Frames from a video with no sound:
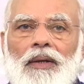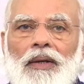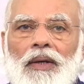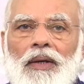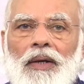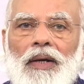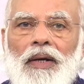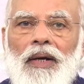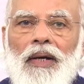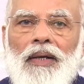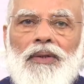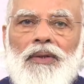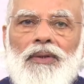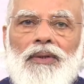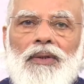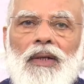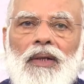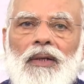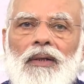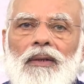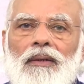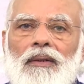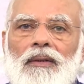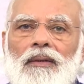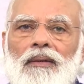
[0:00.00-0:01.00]

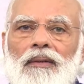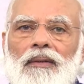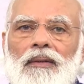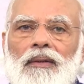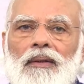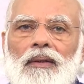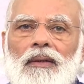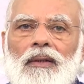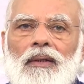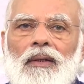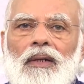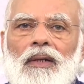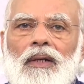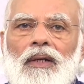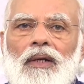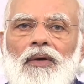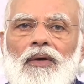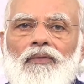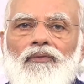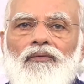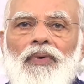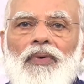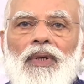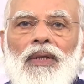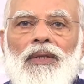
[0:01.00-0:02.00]
reduction
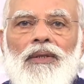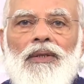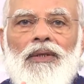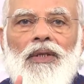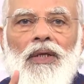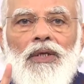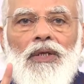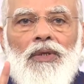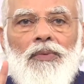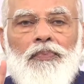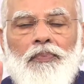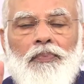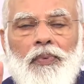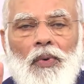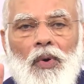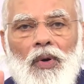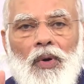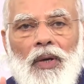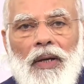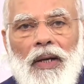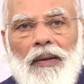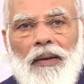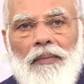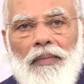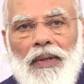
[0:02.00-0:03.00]
with this
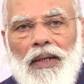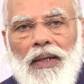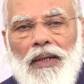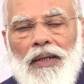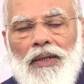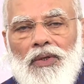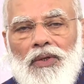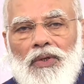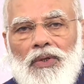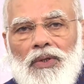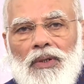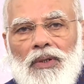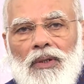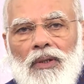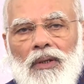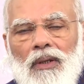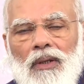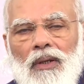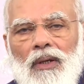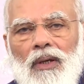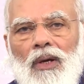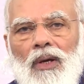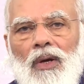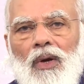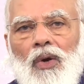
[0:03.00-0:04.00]
program is
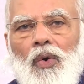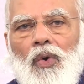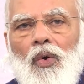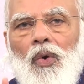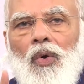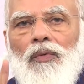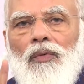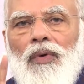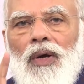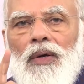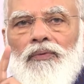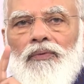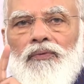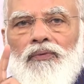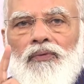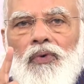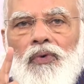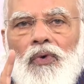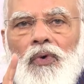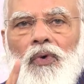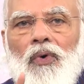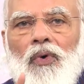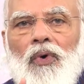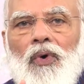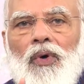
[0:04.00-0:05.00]
over
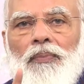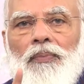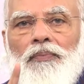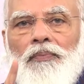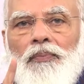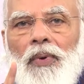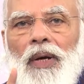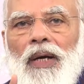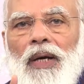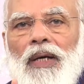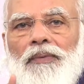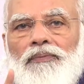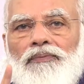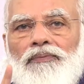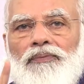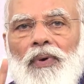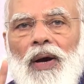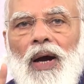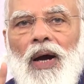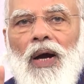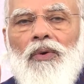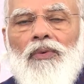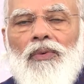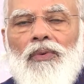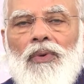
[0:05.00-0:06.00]

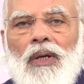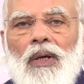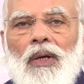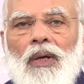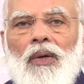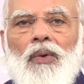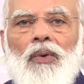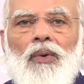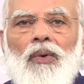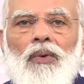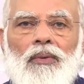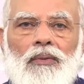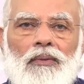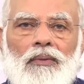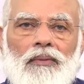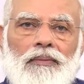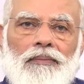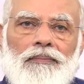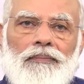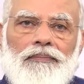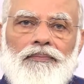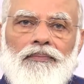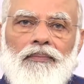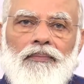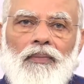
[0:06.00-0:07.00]
4.5 crore
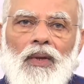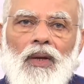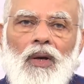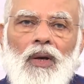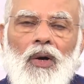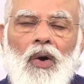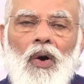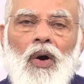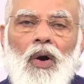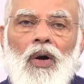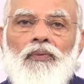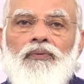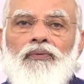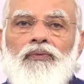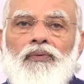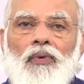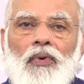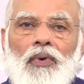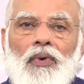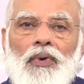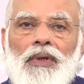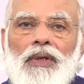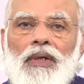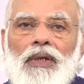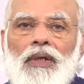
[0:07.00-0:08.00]
or
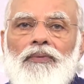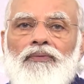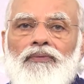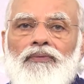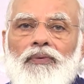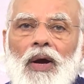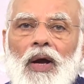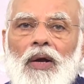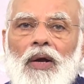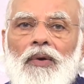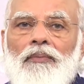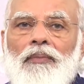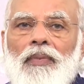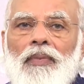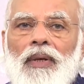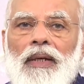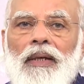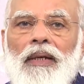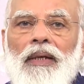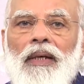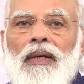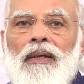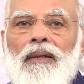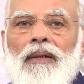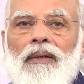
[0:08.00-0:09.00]
45
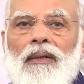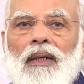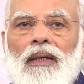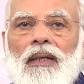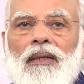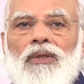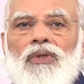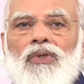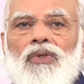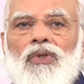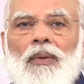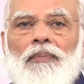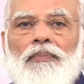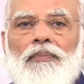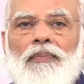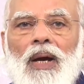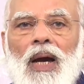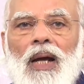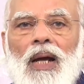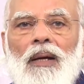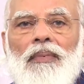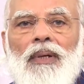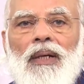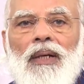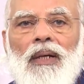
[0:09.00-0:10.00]
million tons of
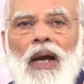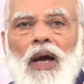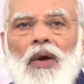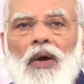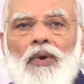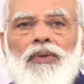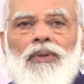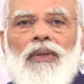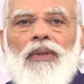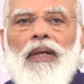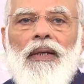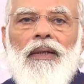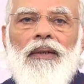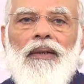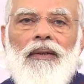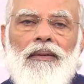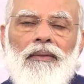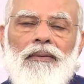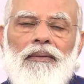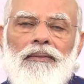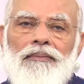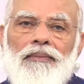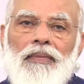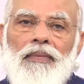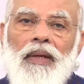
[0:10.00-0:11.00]
carbon dioxide
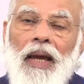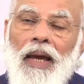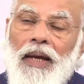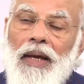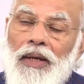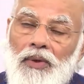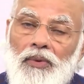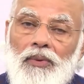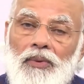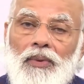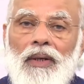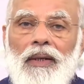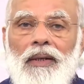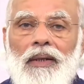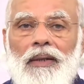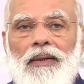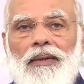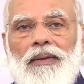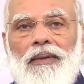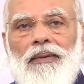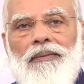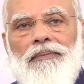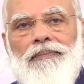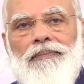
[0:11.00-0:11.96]
annually.